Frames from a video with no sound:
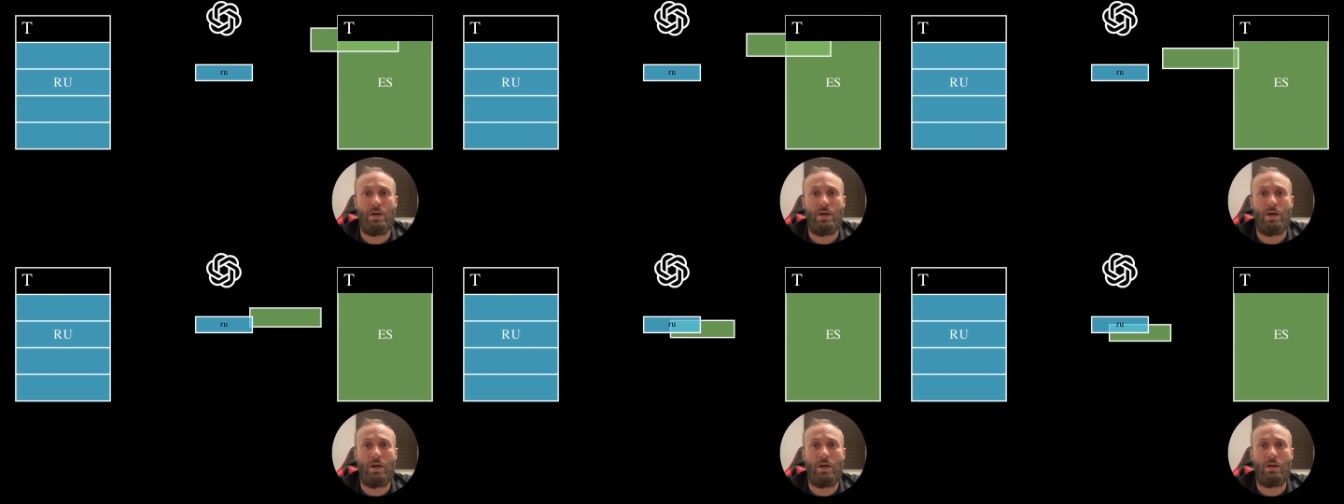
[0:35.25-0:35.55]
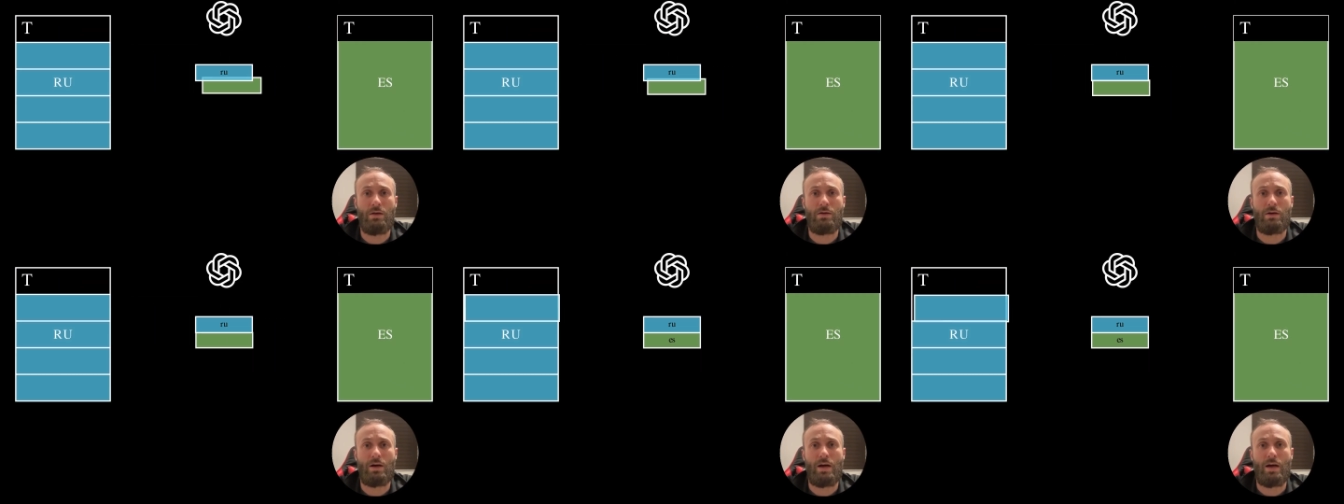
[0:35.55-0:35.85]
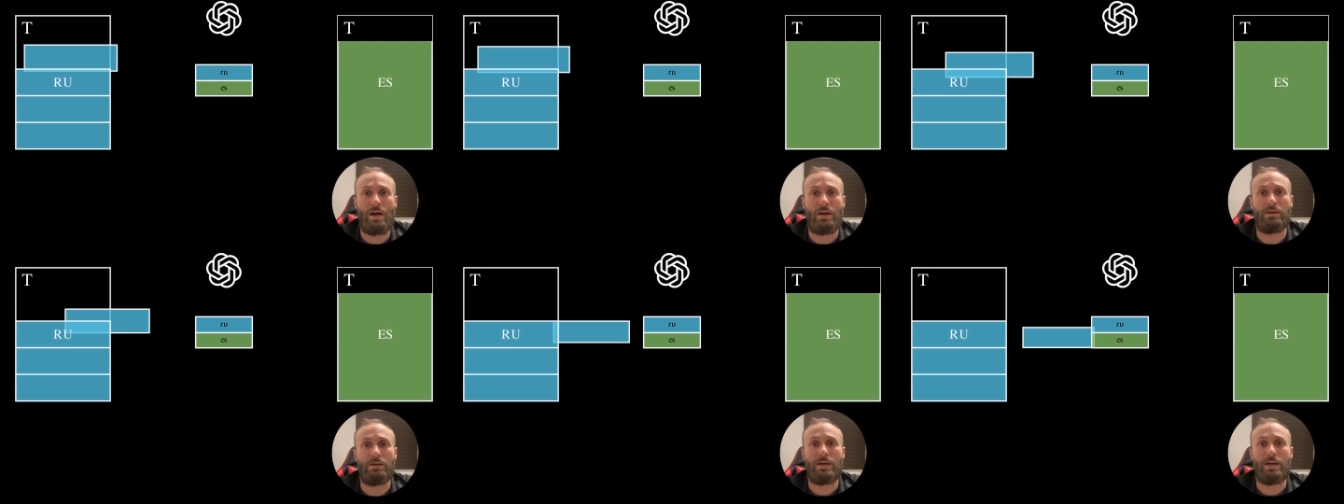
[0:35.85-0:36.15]
And I
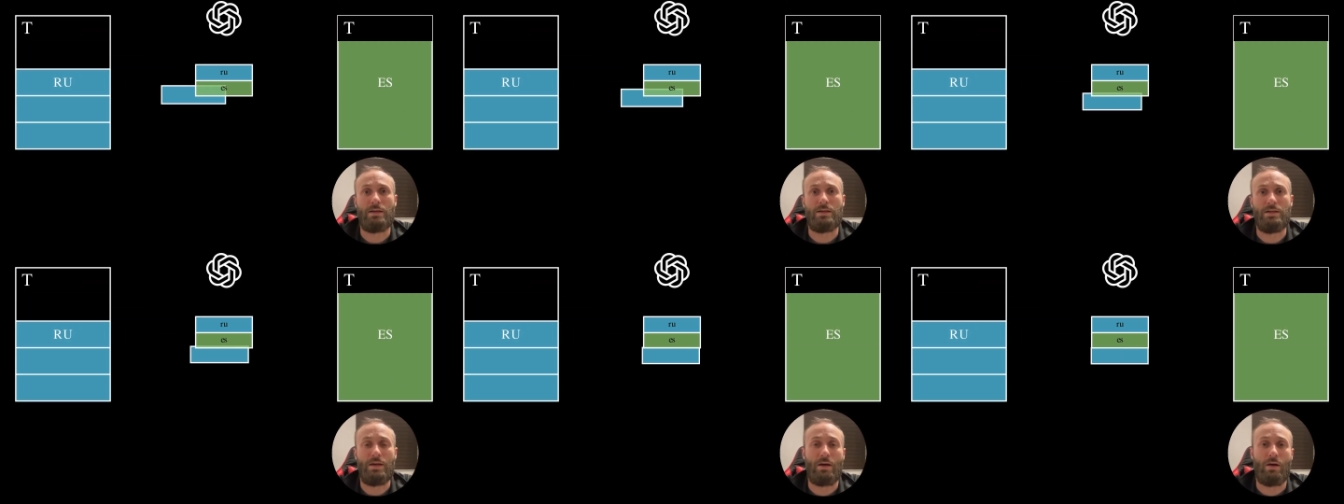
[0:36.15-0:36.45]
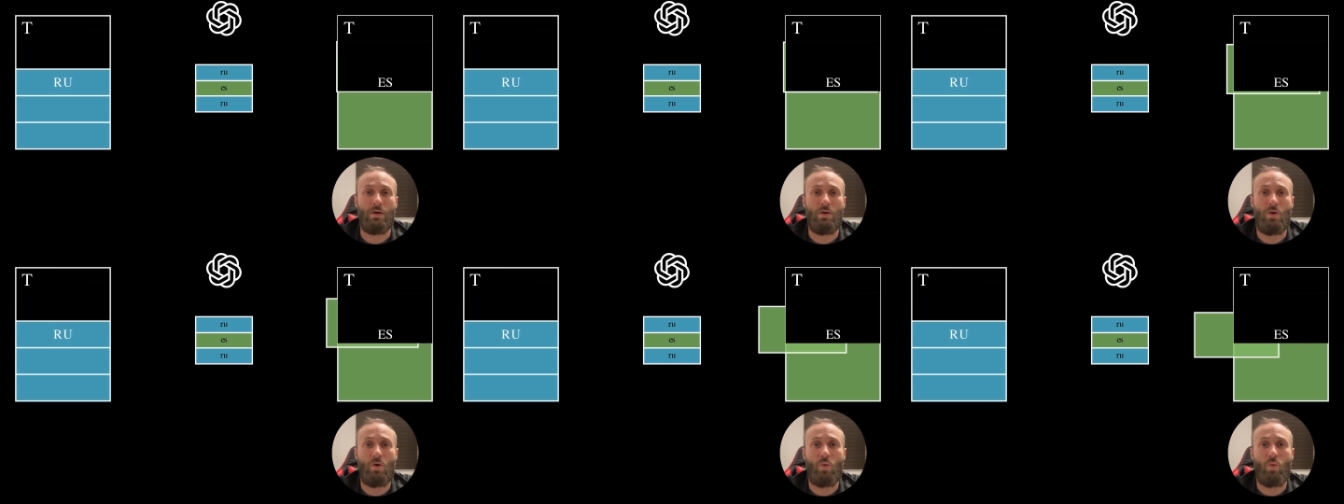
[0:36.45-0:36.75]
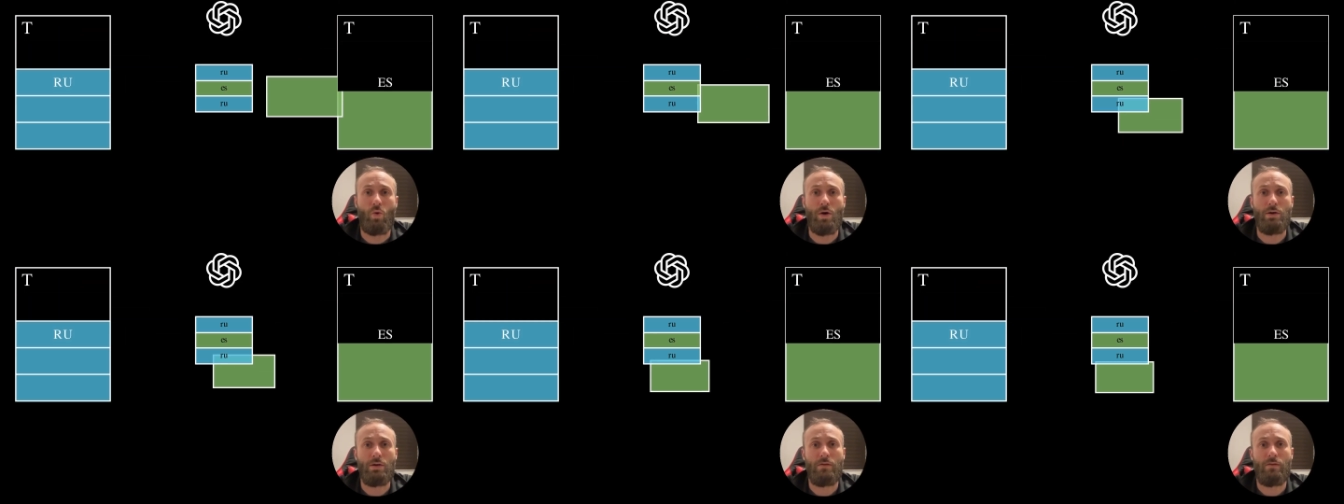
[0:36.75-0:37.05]
had an idea.
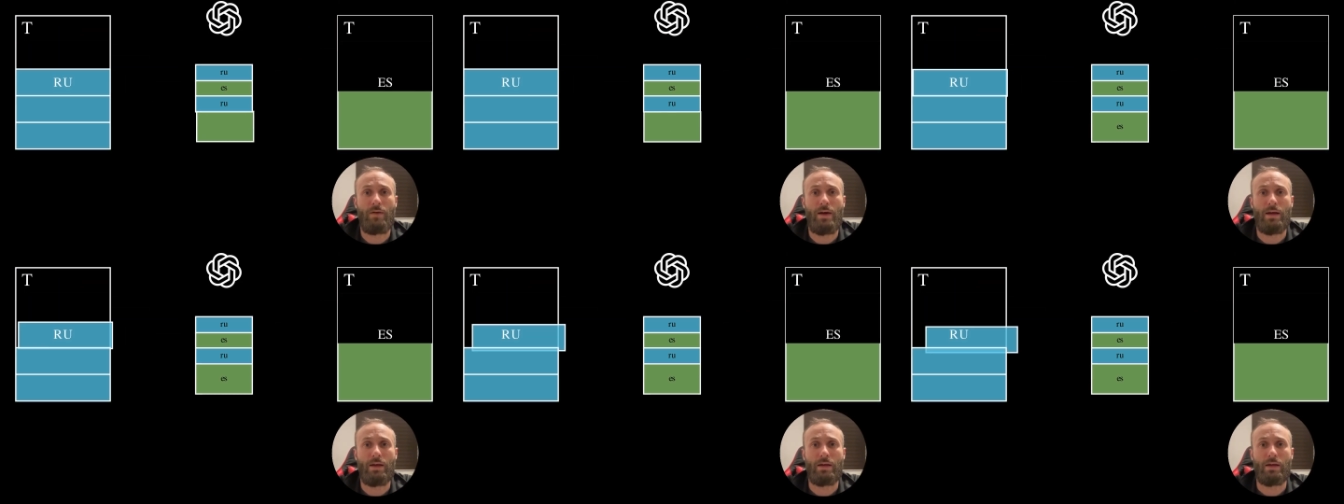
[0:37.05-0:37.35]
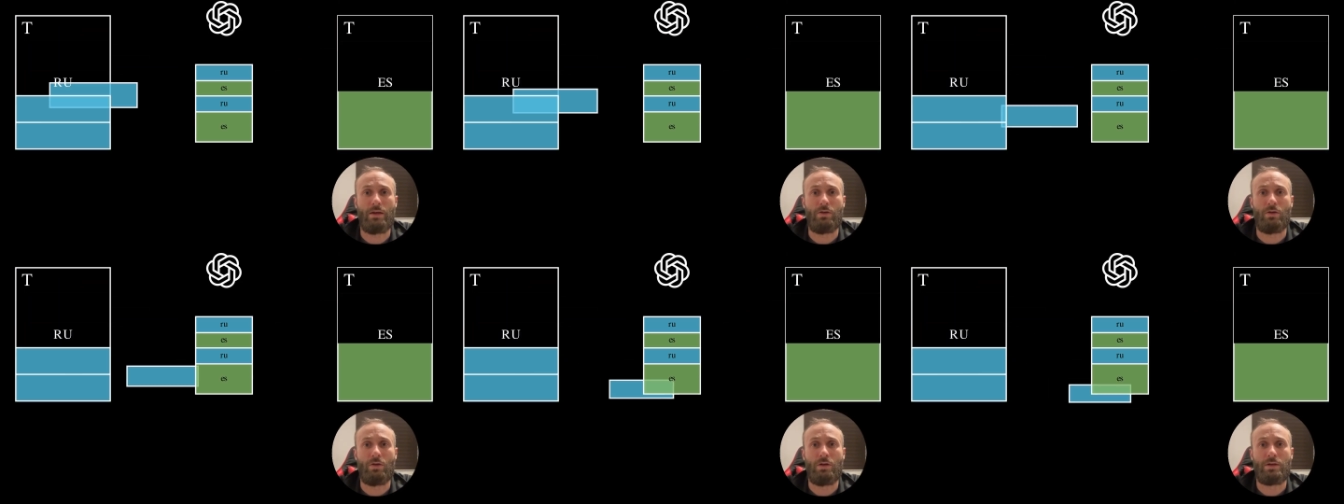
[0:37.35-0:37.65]
What if I can